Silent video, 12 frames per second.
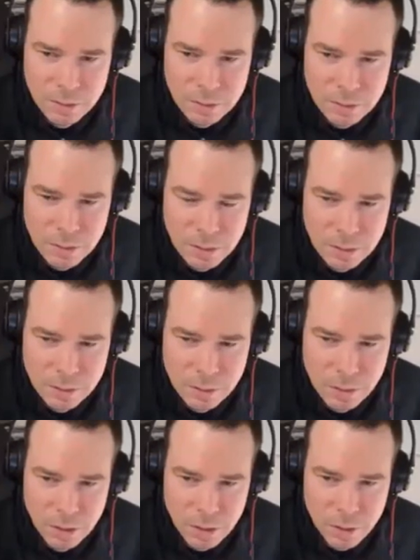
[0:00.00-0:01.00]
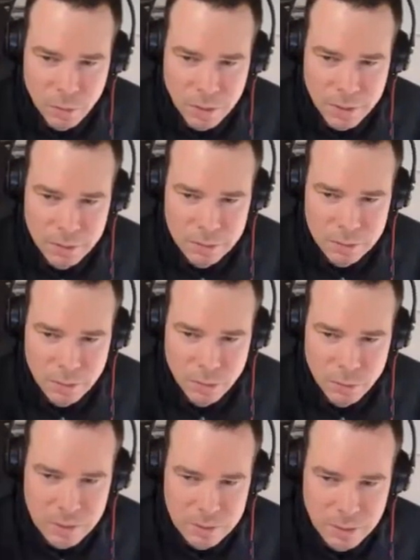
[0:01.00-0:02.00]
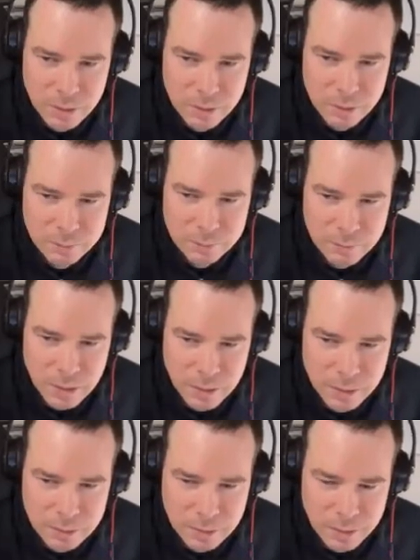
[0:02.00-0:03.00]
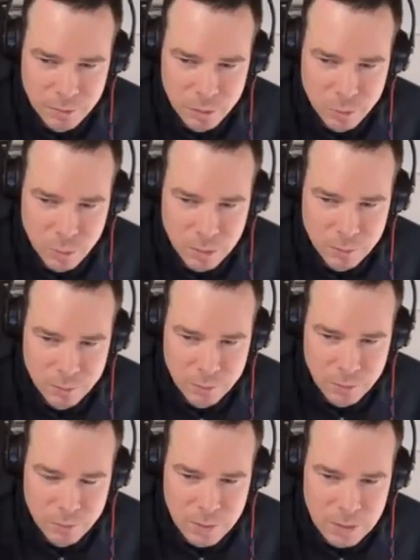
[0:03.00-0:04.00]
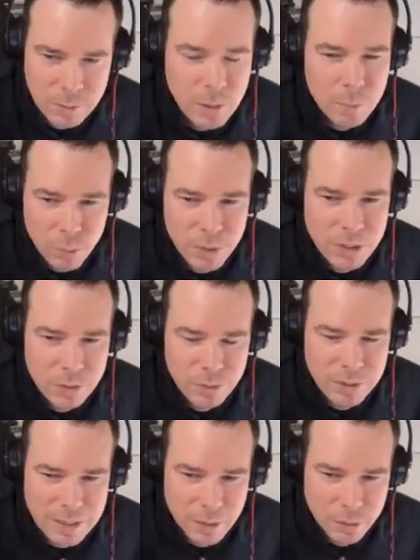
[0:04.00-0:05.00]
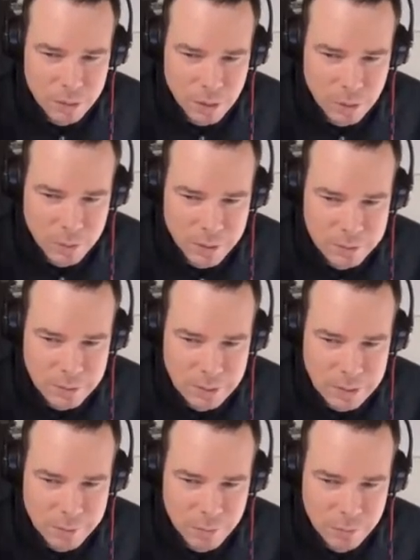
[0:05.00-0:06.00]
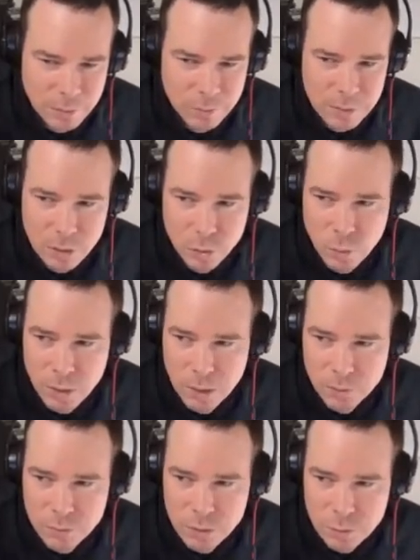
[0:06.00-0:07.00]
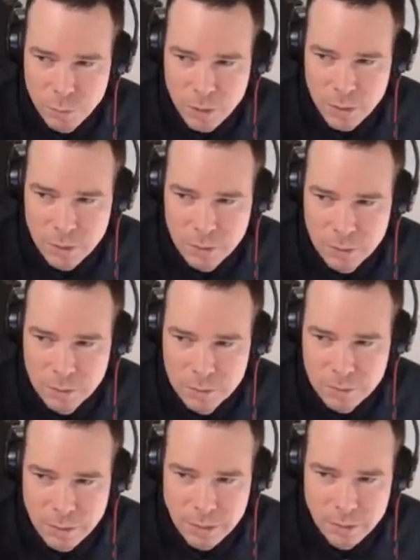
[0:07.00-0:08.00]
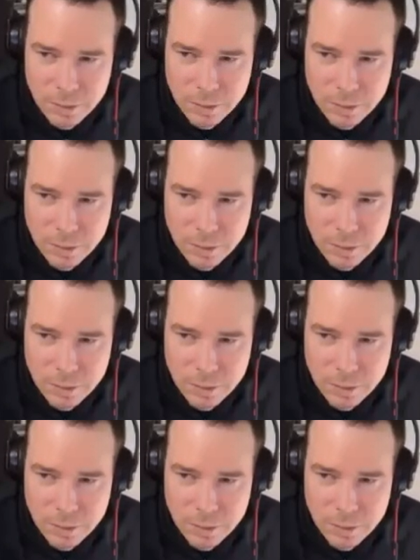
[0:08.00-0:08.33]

the clockwise 3-cycle as 11, 12, 15, but we can do the counterclockwise 11, 15, 12 just by cycling in the